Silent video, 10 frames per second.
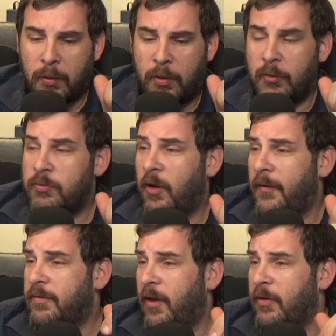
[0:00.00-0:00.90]

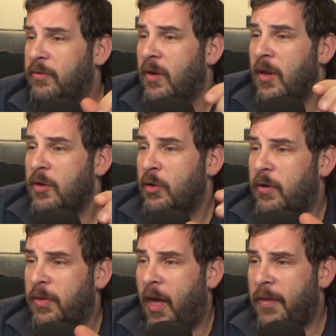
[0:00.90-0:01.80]
Jeff says you
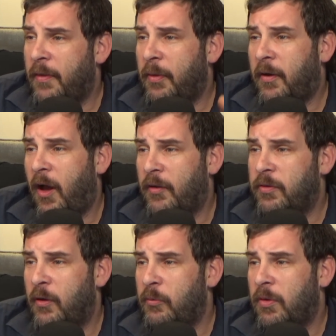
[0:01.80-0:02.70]
can edit the
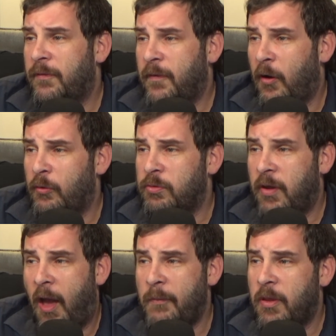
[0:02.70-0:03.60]
content with a phone,
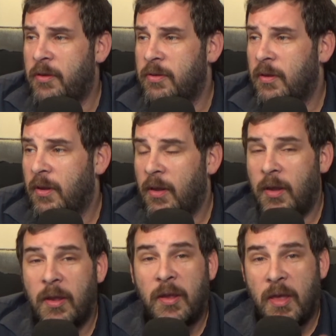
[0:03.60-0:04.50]
tablet.
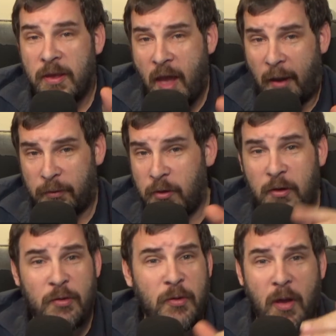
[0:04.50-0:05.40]
Yes, you
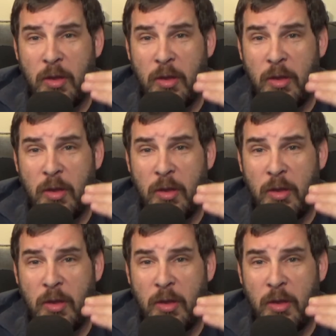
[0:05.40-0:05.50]
can.